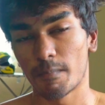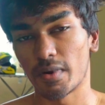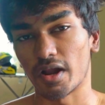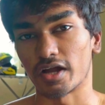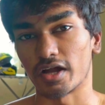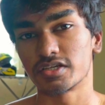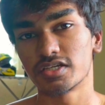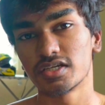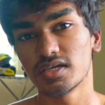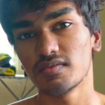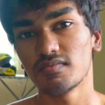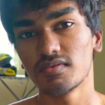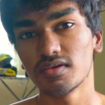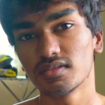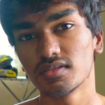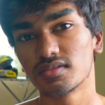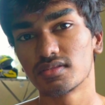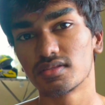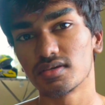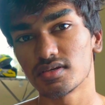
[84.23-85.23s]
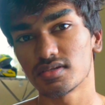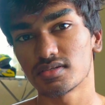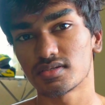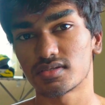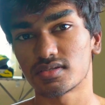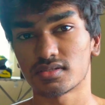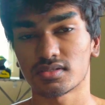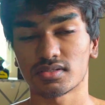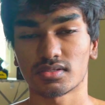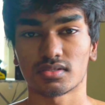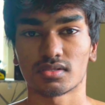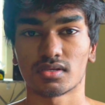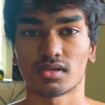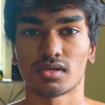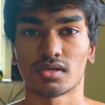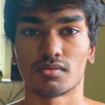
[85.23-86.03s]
But achieving this